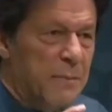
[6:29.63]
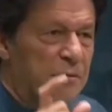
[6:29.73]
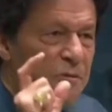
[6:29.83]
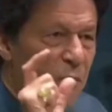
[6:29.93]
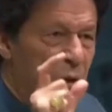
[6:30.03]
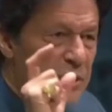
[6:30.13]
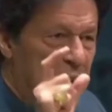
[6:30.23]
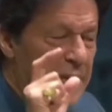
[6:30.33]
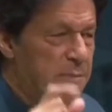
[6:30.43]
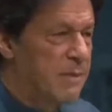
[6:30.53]
up 4
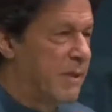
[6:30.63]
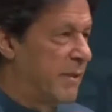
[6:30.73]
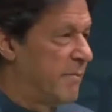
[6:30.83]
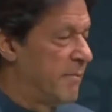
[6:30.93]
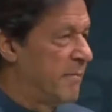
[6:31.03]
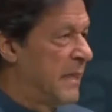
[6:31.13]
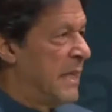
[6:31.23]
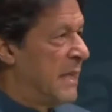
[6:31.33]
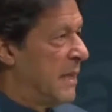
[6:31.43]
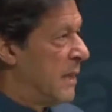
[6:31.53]
times.
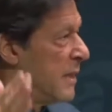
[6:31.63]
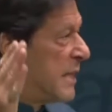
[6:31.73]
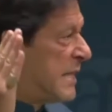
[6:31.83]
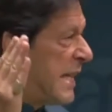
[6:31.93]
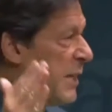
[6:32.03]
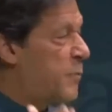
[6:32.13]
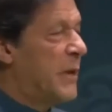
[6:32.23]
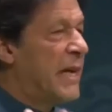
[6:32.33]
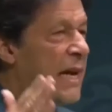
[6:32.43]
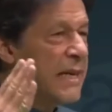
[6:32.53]
The debt
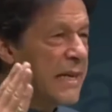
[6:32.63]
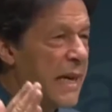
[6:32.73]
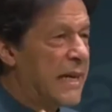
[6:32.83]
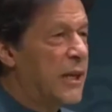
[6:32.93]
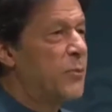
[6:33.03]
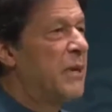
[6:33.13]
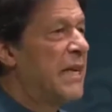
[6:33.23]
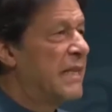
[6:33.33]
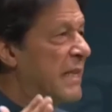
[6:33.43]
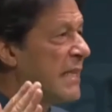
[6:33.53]
we had
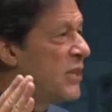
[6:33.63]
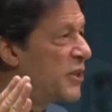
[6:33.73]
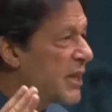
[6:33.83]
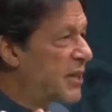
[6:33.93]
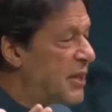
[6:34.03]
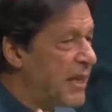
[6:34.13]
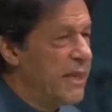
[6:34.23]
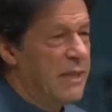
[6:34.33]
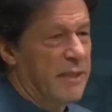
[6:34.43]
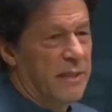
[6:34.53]
accumulated in 60
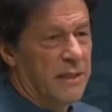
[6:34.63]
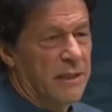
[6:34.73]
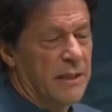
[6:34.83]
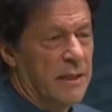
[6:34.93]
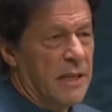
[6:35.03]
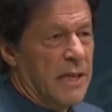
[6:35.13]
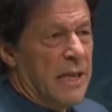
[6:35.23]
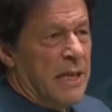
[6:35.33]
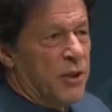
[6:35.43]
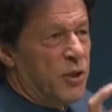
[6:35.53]
years,
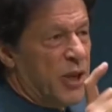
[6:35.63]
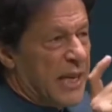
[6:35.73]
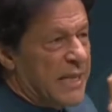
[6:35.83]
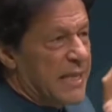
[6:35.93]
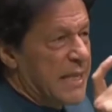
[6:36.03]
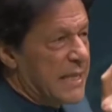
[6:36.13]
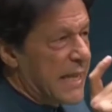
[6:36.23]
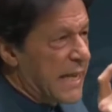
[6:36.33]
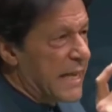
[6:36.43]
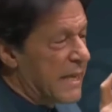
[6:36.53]
just in
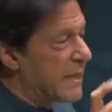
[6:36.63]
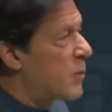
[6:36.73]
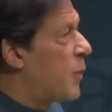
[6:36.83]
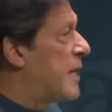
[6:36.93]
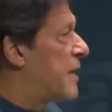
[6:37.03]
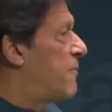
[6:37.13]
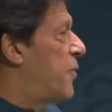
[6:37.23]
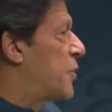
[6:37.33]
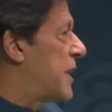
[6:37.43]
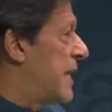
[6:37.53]
10 years it went up
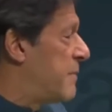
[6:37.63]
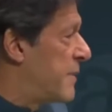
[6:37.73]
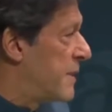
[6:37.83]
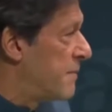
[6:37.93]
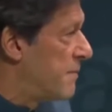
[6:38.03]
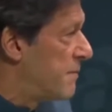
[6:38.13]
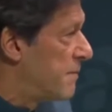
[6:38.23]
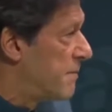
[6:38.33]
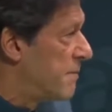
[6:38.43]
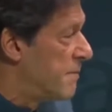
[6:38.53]
4 times.
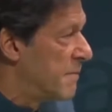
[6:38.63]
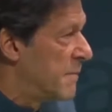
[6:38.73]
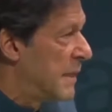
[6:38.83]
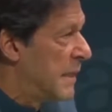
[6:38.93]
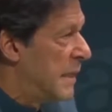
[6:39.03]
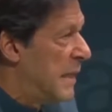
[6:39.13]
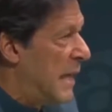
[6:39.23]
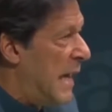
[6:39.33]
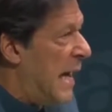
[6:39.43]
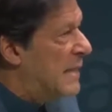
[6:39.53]

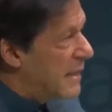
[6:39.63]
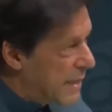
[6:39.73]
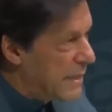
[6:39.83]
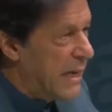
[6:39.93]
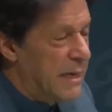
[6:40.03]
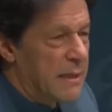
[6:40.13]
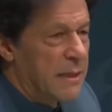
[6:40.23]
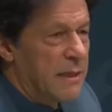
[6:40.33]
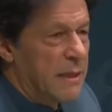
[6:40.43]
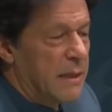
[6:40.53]
As a result,